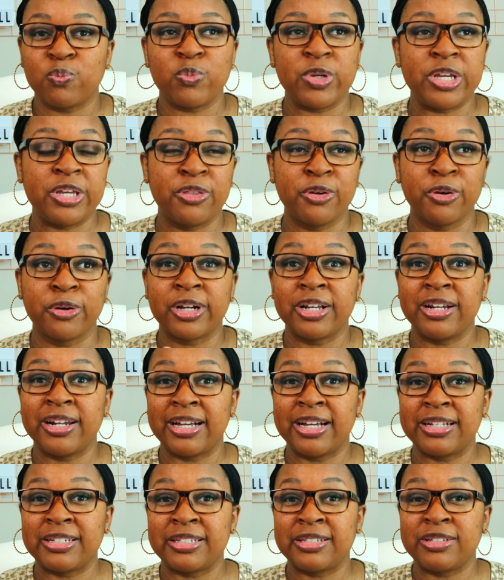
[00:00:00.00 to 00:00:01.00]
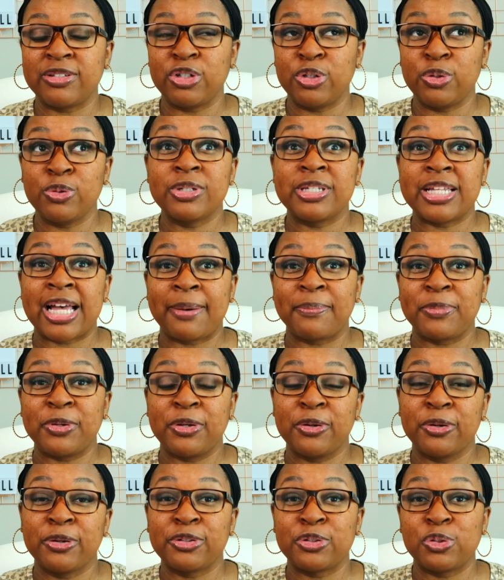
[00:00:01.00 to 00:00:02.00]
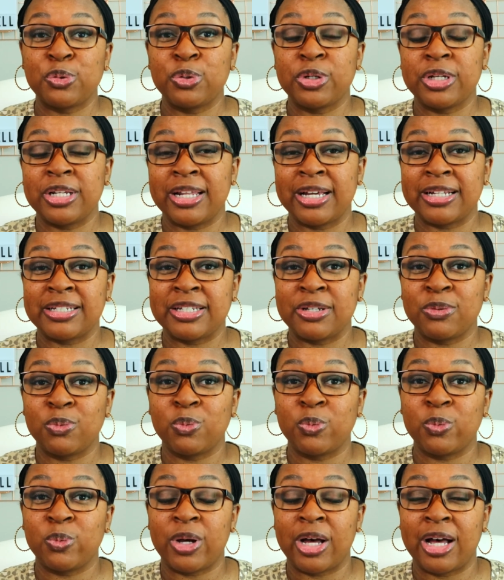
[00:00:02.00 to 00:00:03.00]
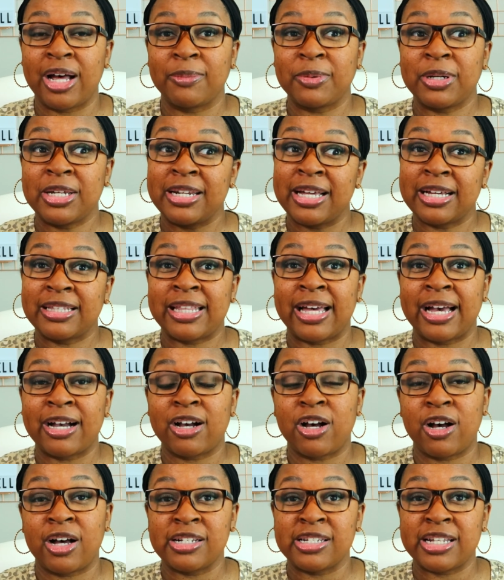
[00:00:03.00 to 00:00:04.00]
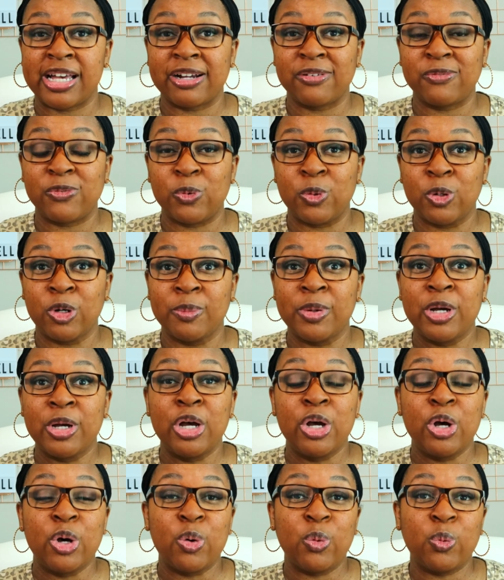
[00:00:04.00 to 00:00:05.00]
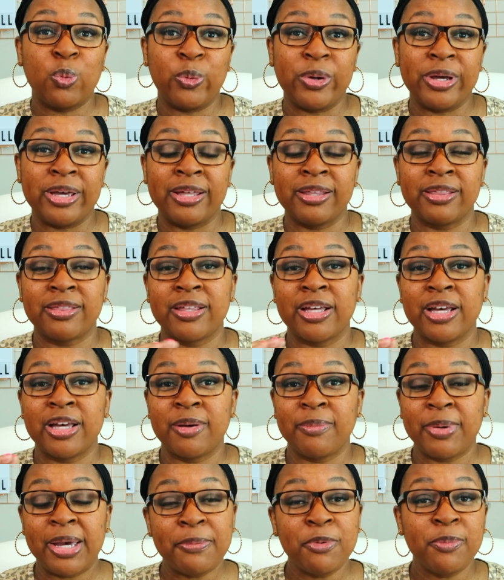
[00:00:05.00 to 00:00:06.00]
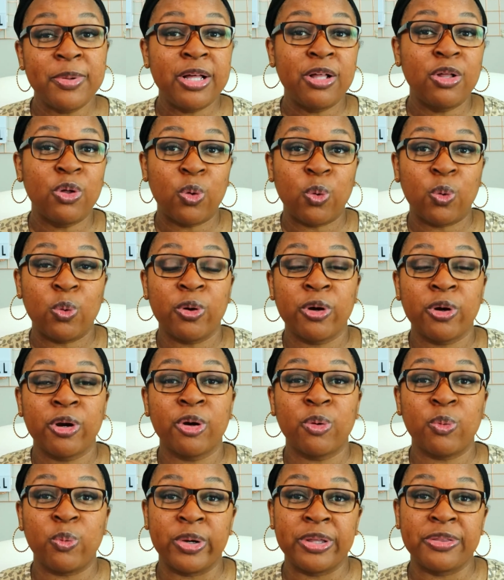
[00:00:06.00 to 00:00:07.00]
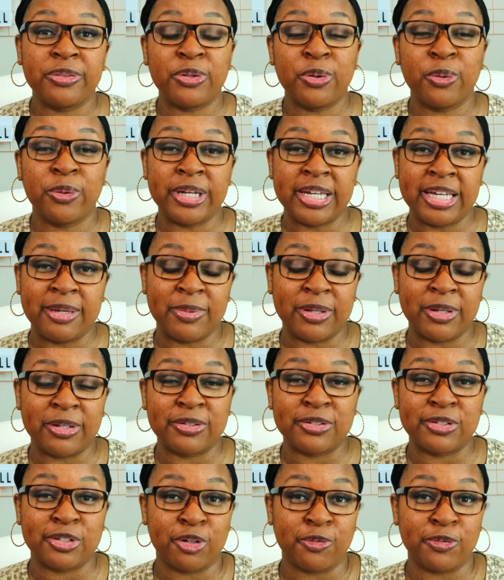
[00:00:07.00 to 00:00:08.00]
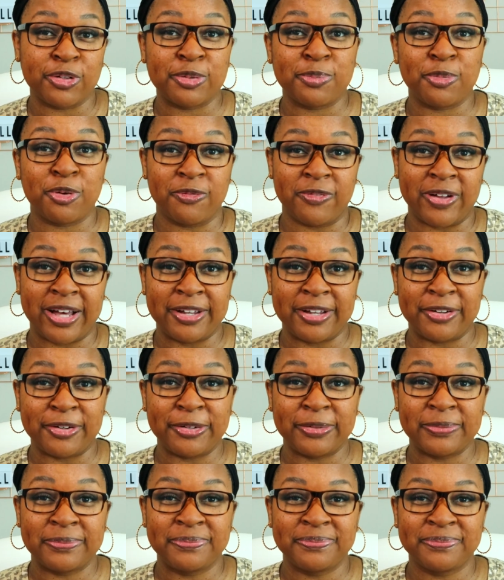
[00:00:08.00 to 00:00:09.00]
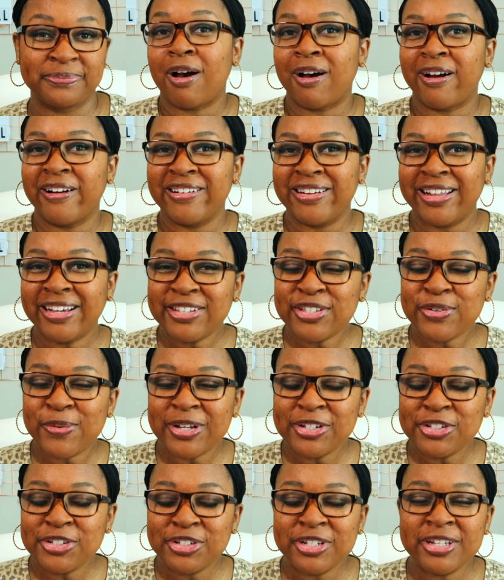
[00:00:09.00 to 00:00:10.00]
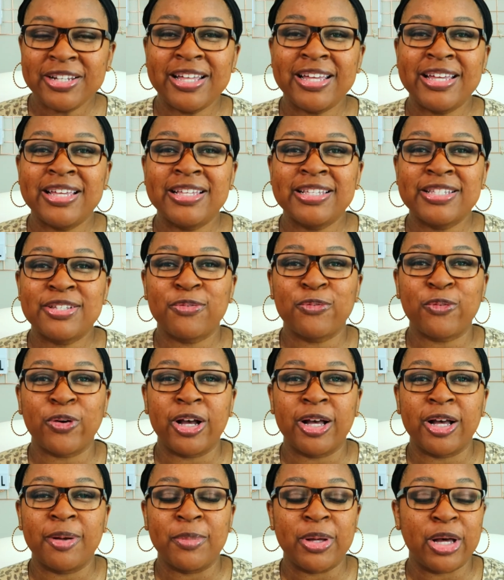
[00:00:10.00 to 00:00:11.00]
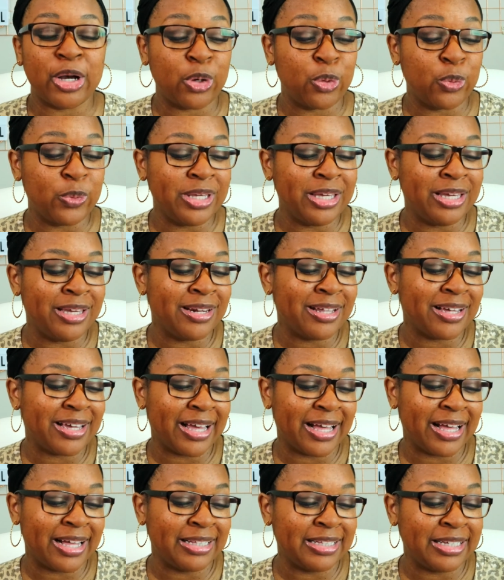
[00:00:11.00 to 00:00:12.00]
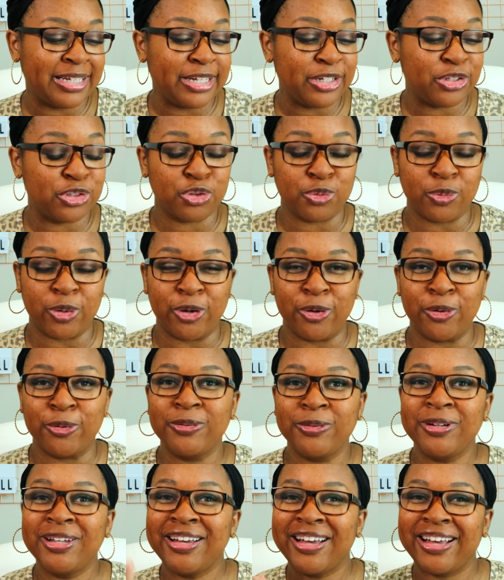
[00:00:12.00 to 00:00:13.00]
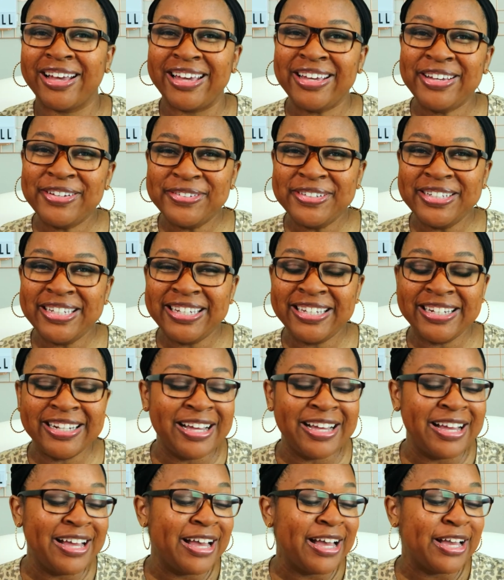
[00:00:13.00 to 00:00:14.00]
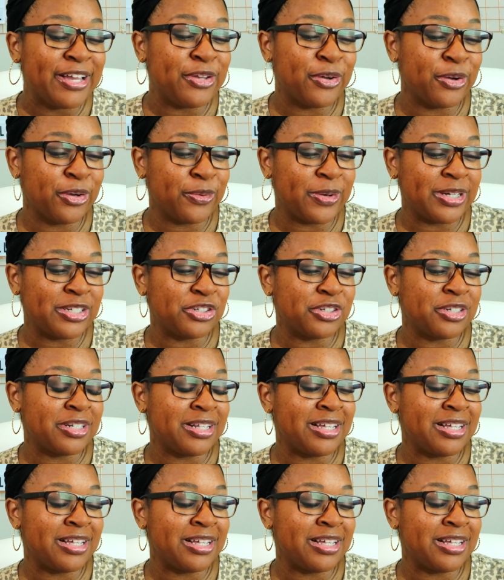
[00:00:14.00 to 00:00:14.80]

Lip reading: either use Zapier to connect that contact form with Paperbell or with your email service provider. Our next question is from Queen Kelly Drone. Hey Queen, your question